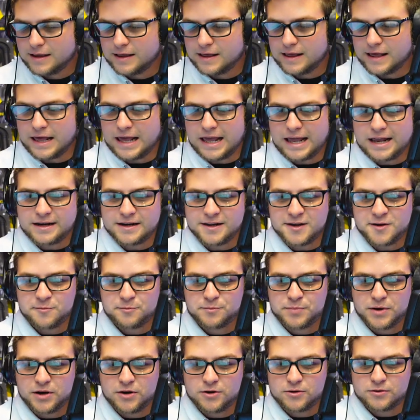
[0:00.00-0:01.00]
Andy,
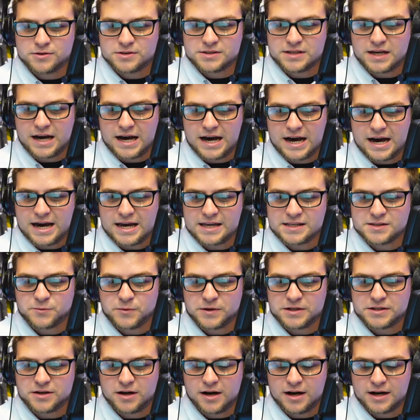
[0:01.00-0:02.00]
Bose highs.
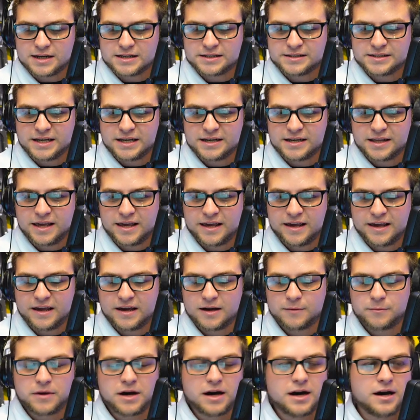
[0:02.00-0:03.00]
We talking 10k
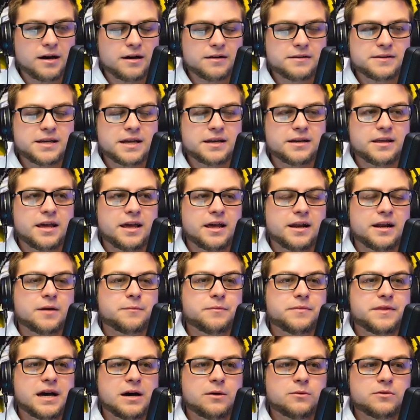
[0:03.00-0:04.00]
amp, uh, 10k and up.
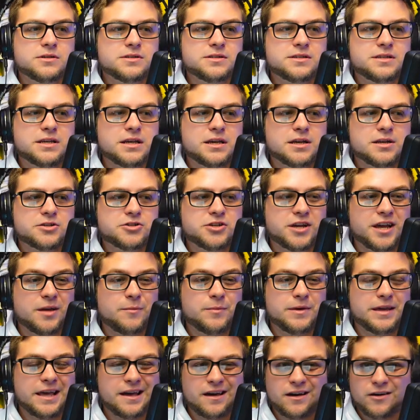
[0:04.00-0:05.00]
That was the
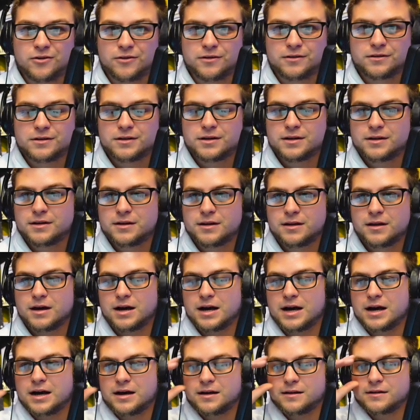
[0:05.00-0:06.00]
JBL,
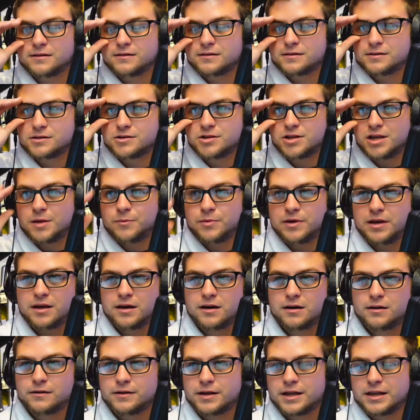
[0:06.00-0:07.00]
uh,
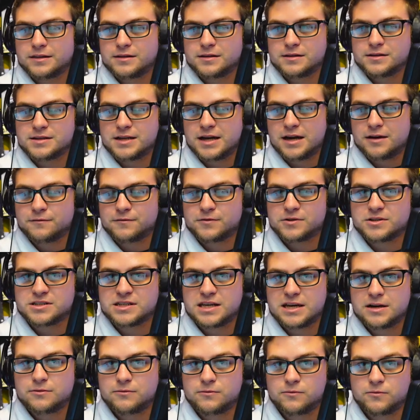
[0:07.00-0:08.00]
JBL, and the down for
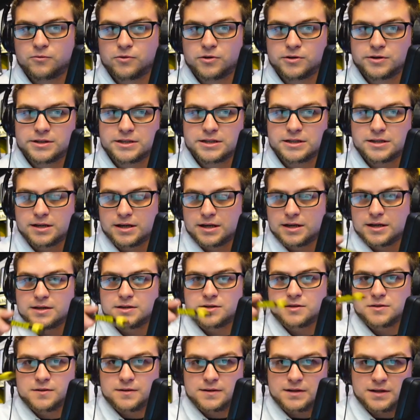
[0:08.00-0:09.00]
sound really
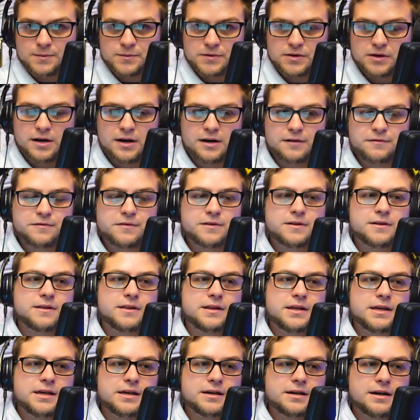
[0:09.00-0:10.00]
dipped off.
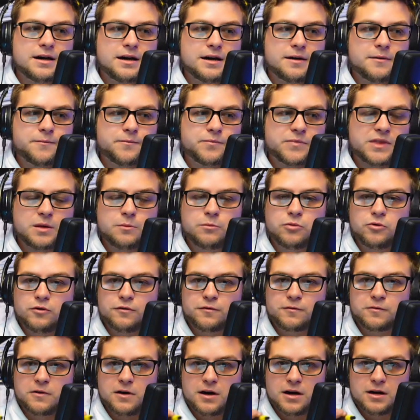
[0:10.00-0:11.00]
The uh,
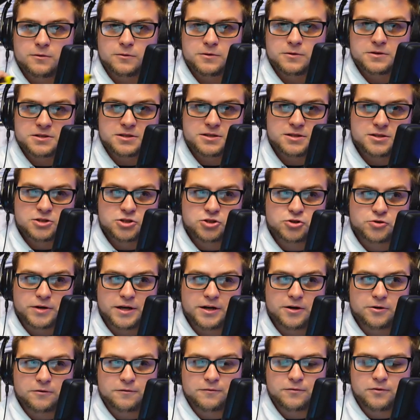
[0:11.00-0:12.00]
bullfrog was
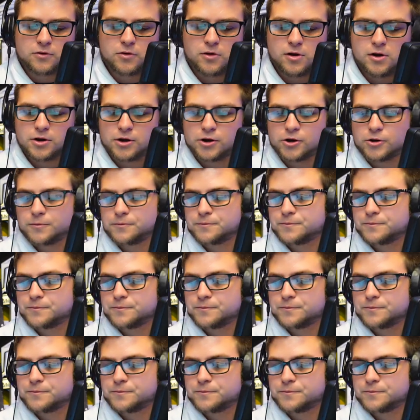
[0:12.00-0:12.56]
straighter for longer.